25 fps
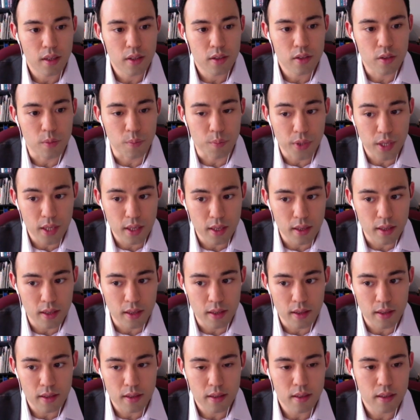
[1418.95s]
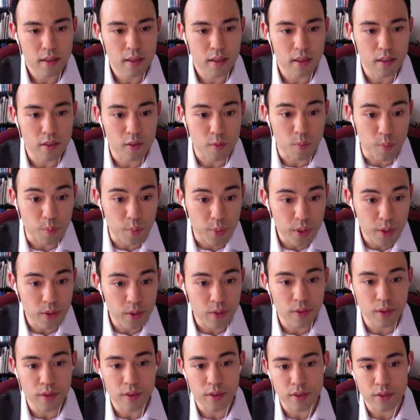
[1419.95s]
to P is bigger
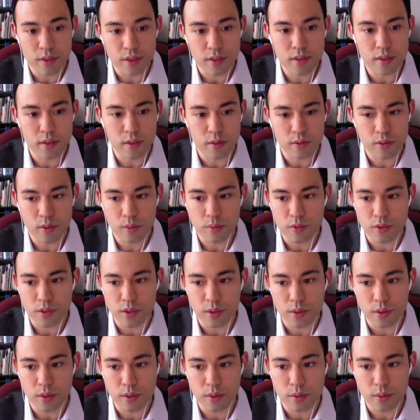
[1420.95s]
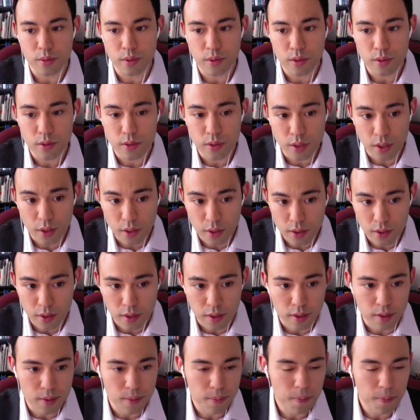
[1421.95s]
than the distance from 0 to R.